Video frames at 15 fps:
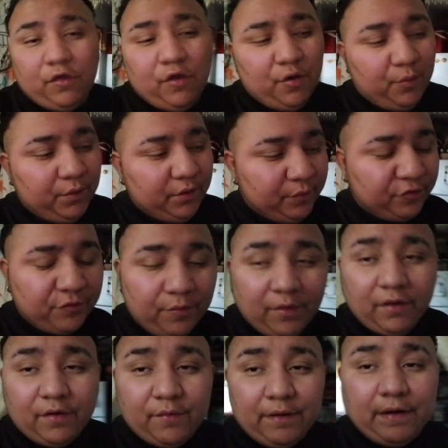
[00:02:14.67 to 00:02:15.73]
What a
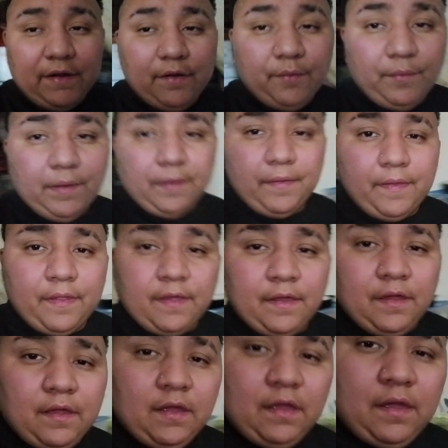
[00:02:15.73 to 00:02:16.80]
squad? Right here with
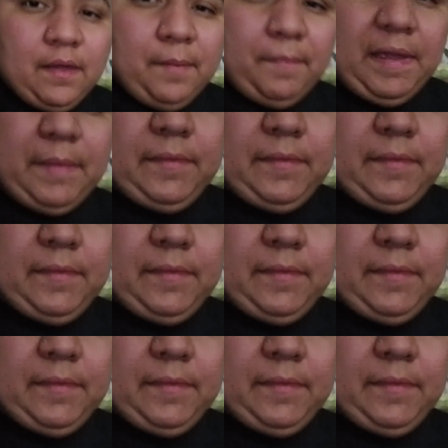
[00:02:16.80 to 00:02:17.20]
baby